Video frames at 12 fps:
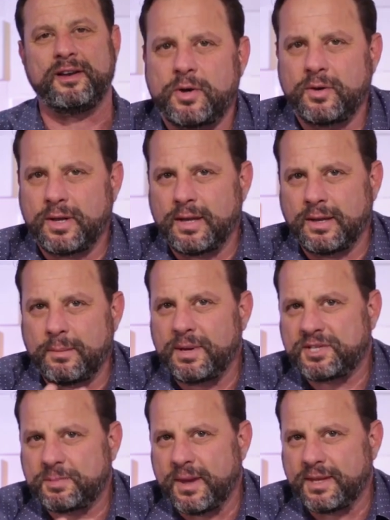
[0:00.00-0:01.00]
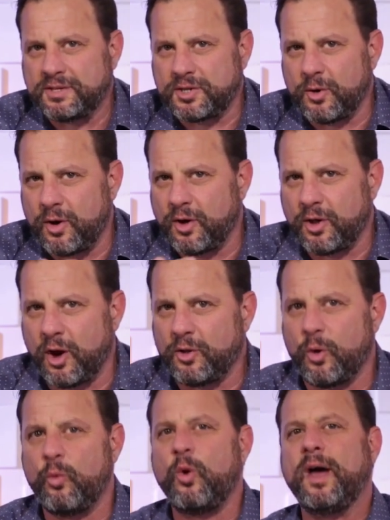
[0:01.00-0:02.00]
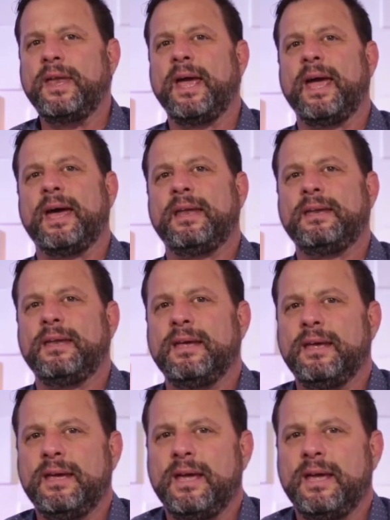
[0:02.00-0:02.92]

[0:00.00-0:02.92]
So let me explain this. So on the one hand,